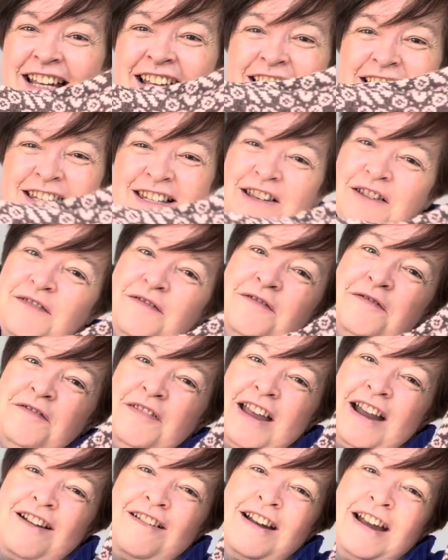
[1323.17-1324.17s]
So
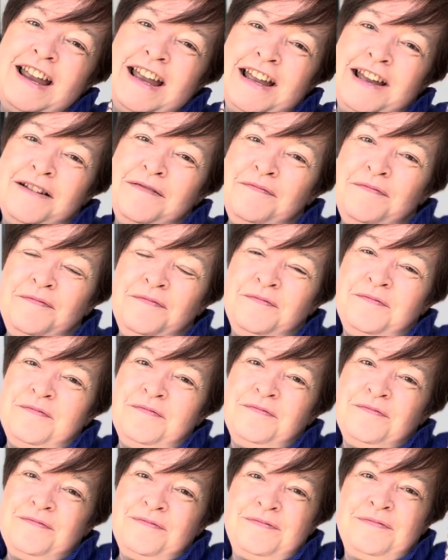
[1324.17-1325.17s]
there I am.
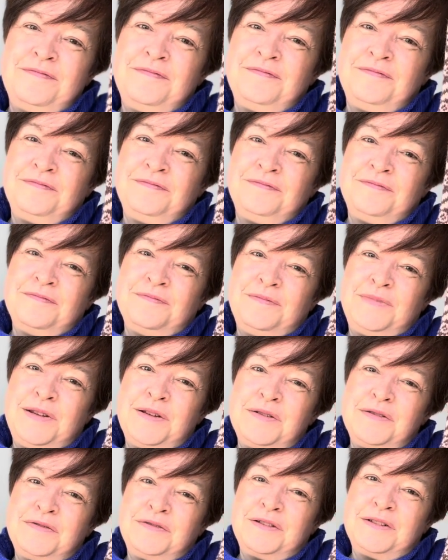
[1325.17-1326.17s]

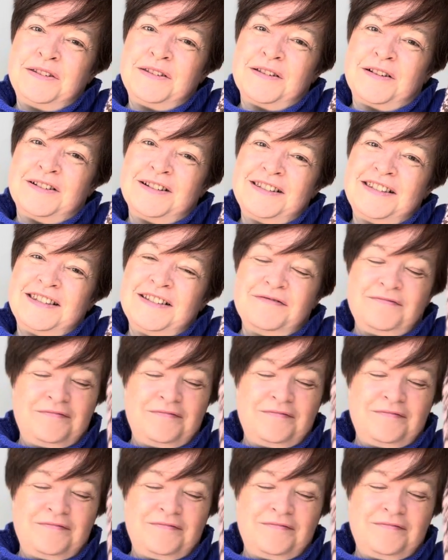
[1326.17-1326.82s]
Beautiful socks.